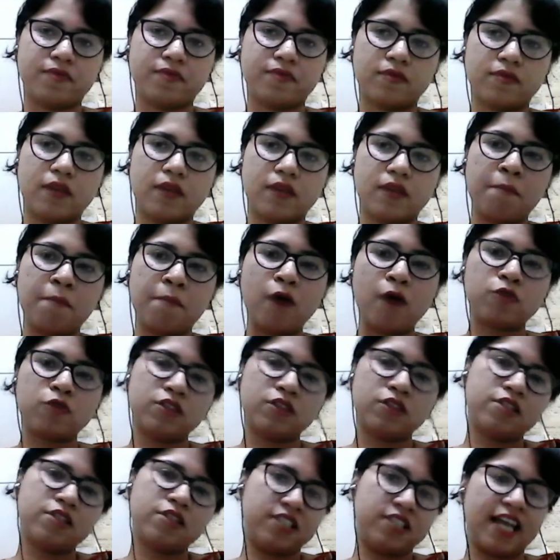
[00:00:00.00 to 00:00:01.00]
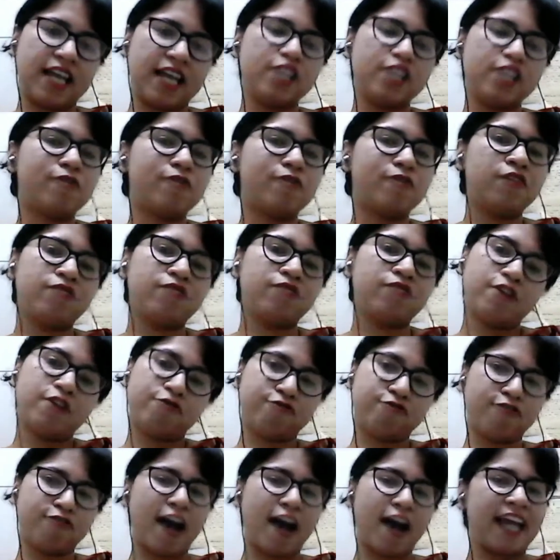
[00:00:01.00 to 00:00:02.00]
about the stage when we are
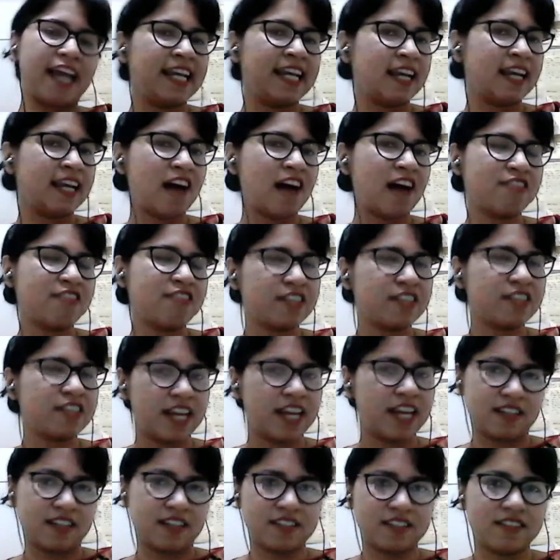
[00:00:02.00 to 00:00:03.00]
filing our case,